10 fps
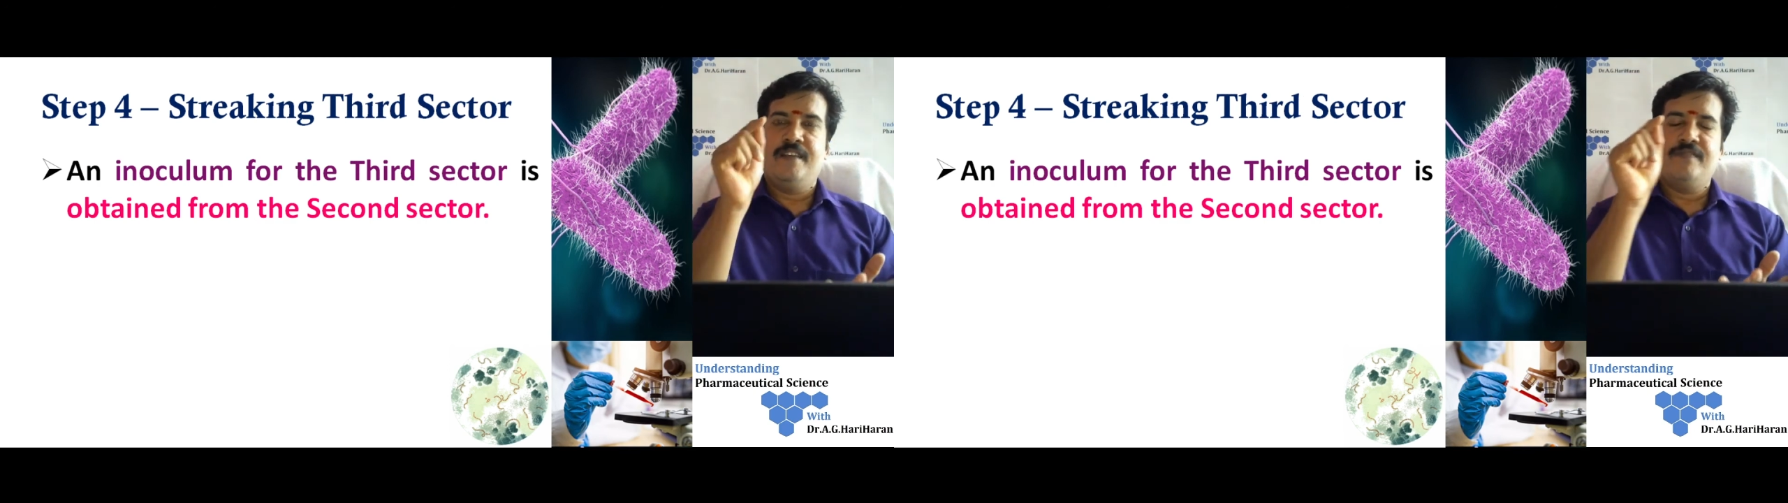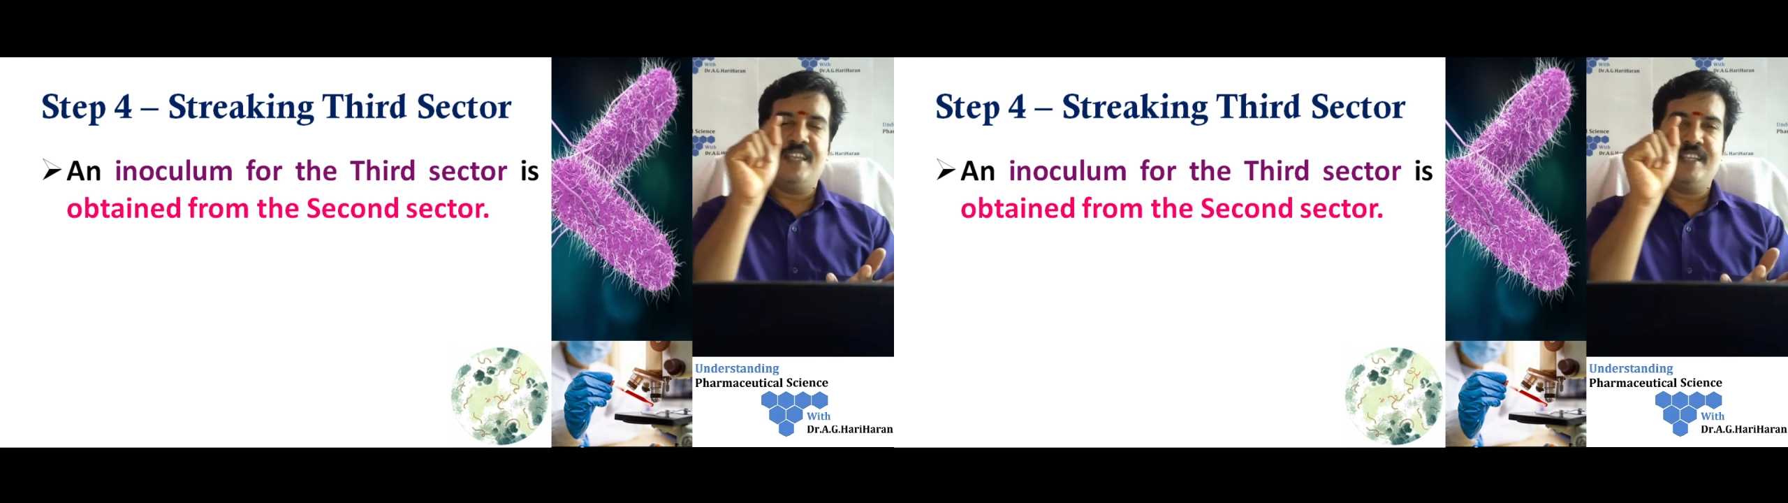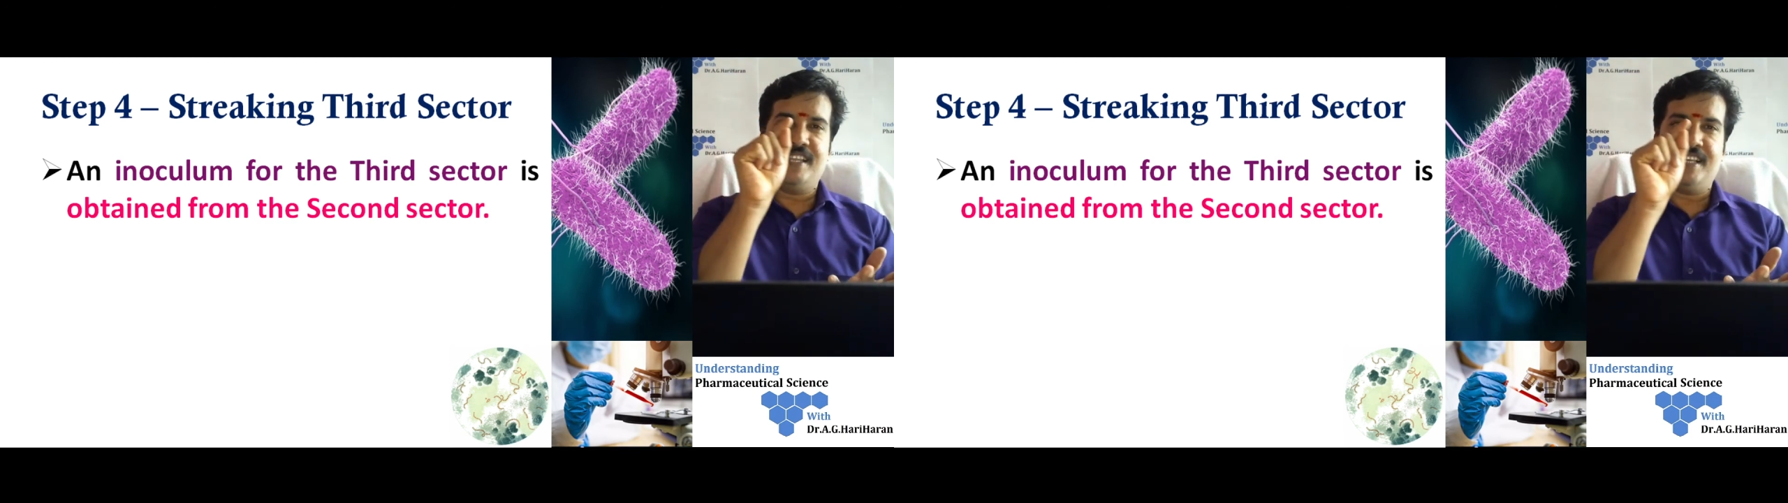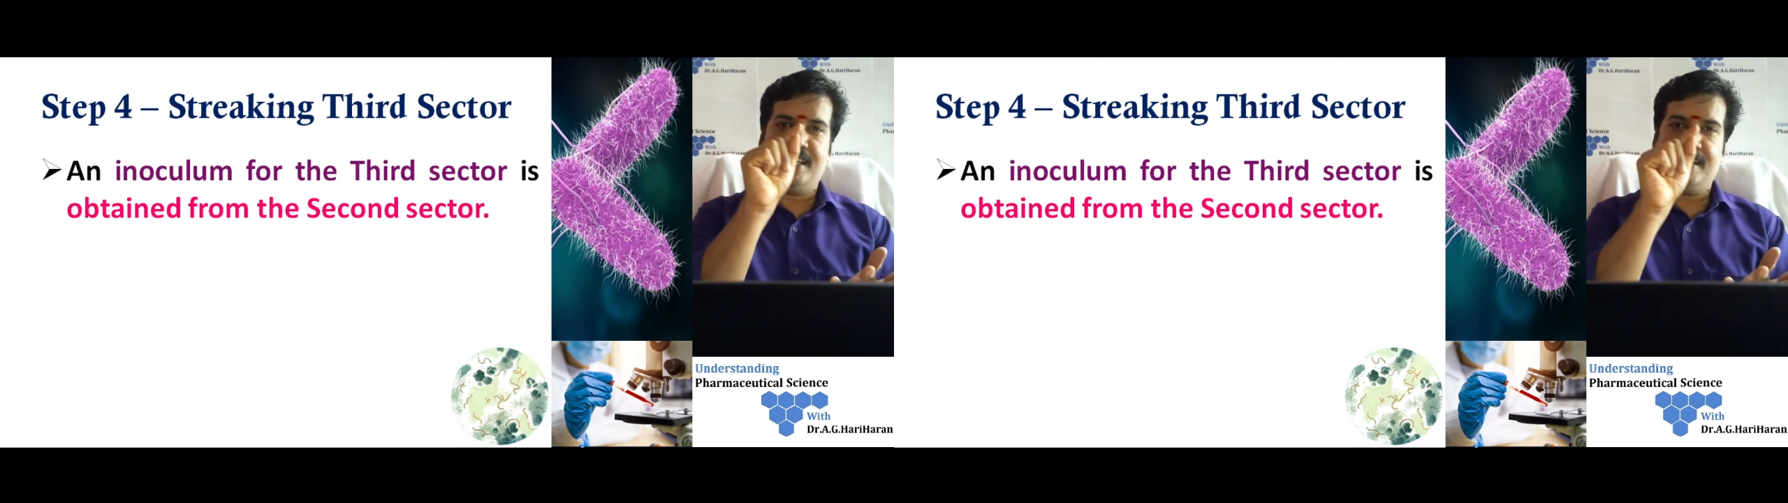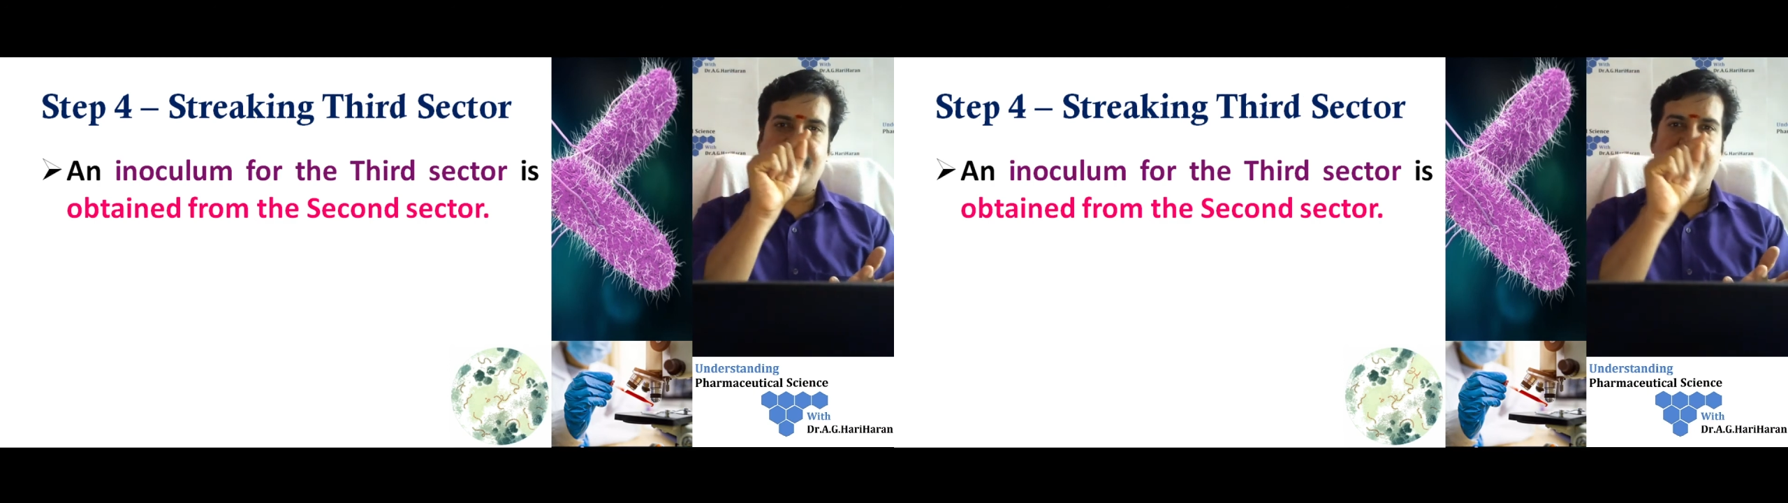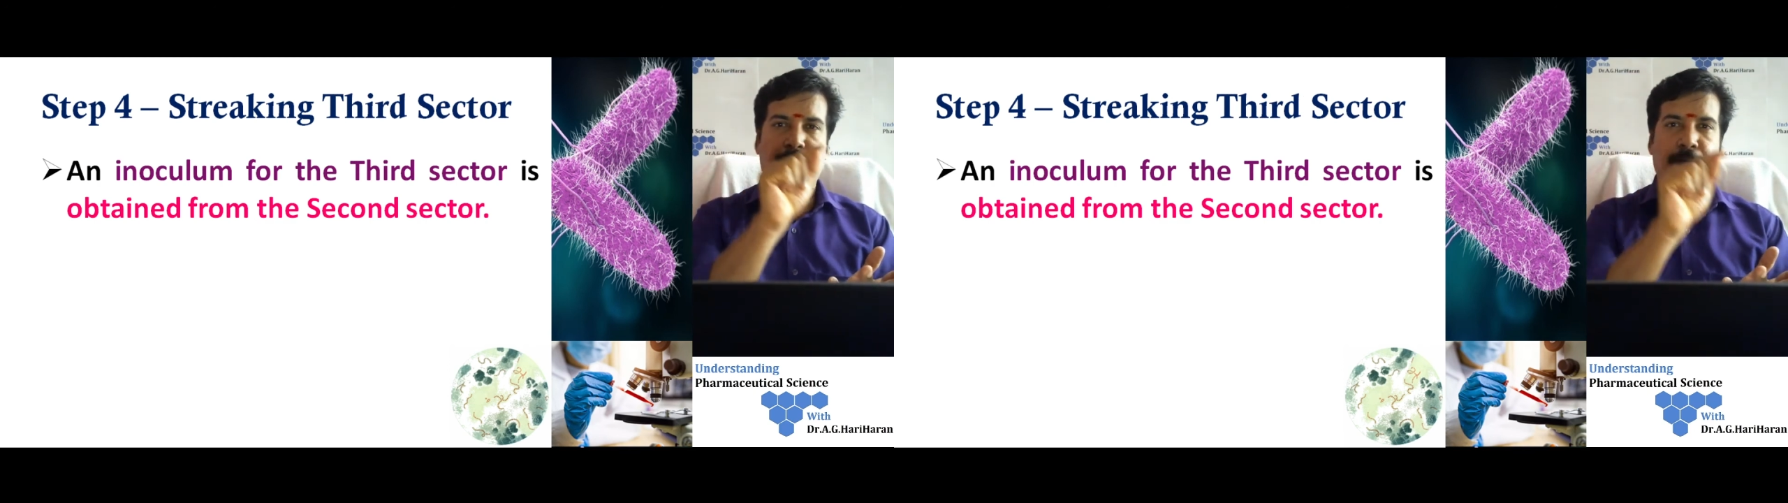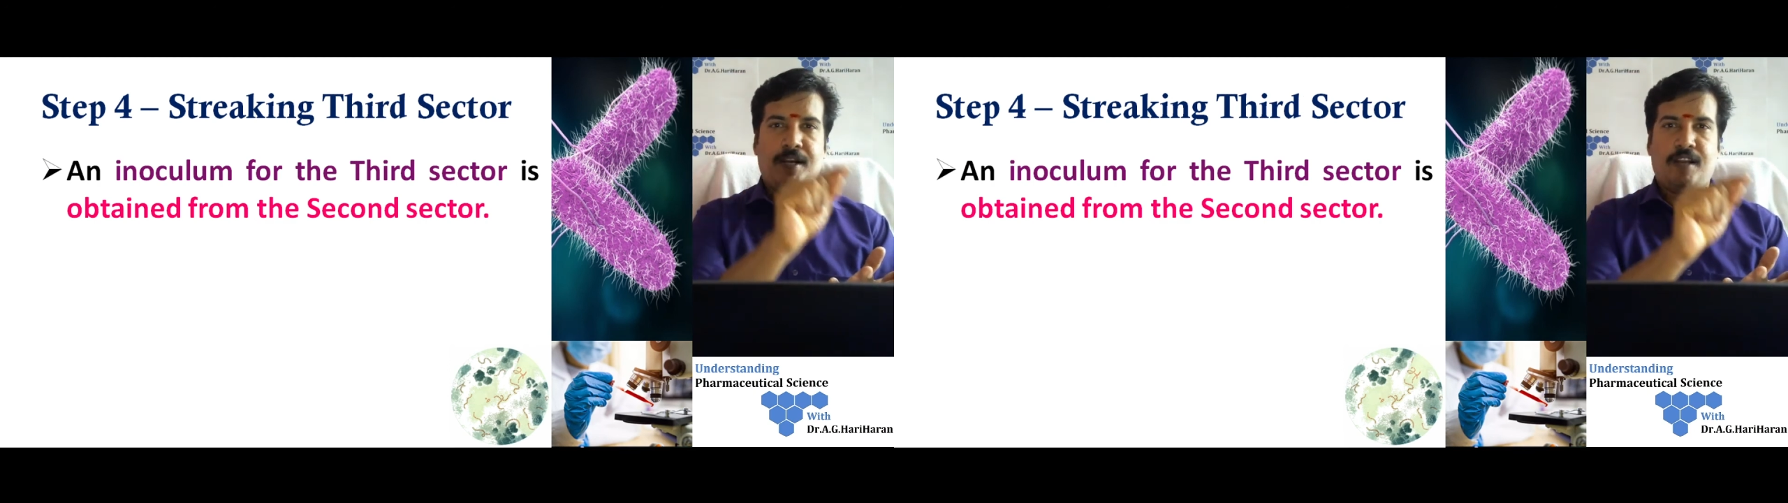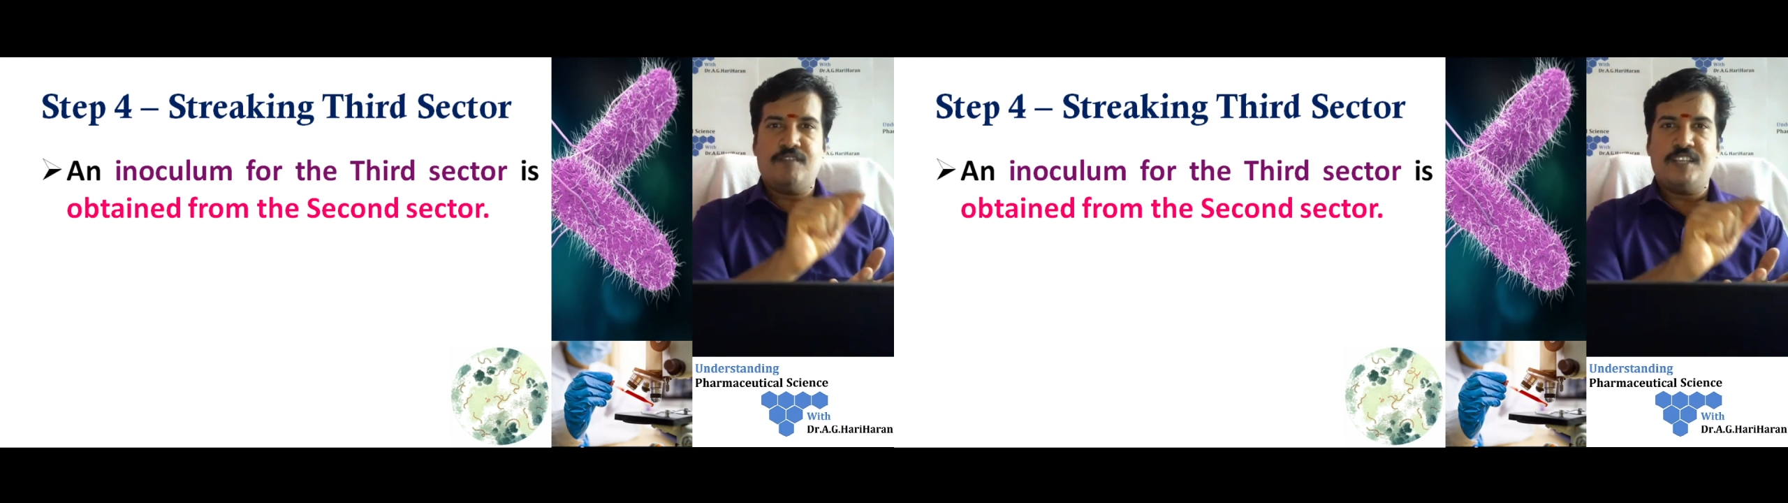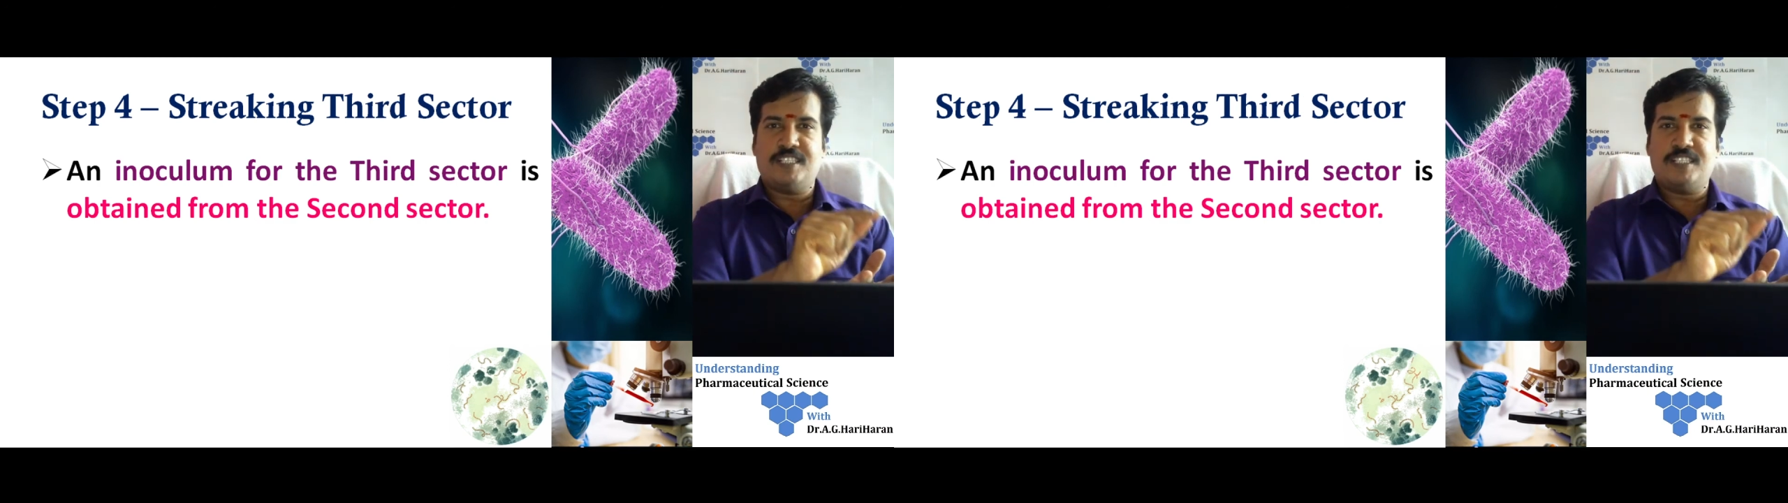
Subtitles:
Then the endpoint of the